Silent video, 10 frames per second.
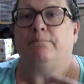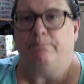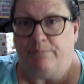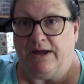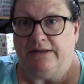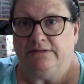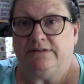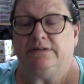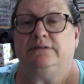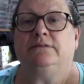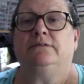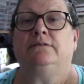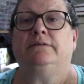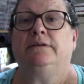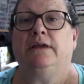But
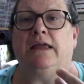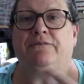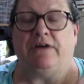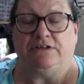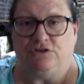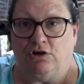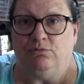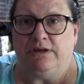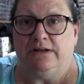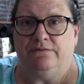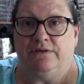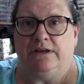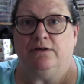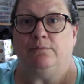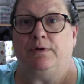if I don't get a
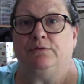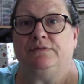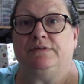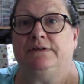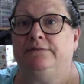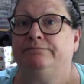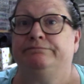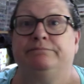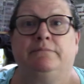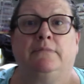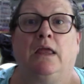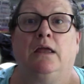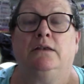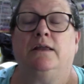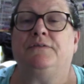video posted,
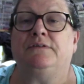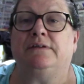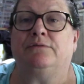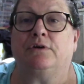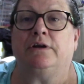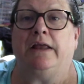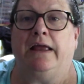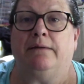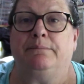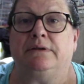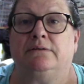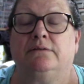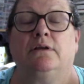nothing's ever going to happen.